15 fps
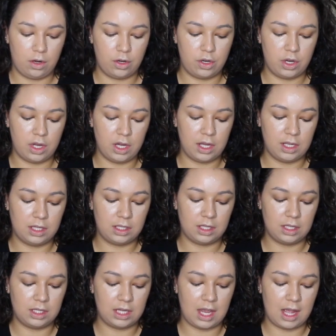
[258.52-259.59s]
just
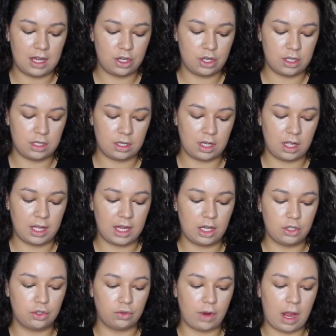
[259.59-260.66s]
like a
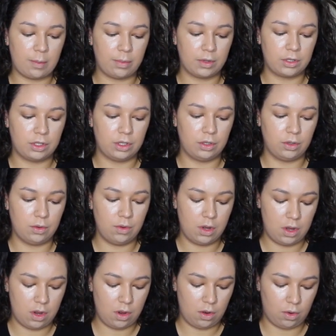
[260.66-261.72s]
drop or two,
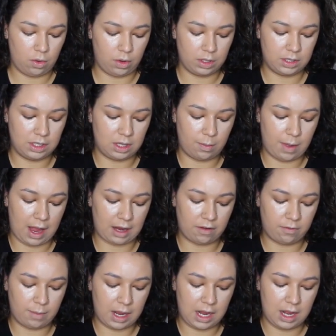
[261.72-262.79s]
onto the back
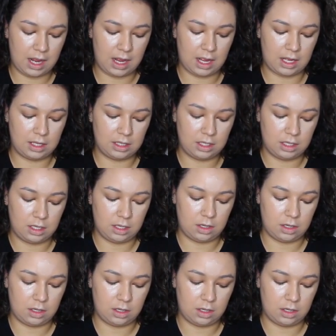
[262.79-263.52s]
of my hand.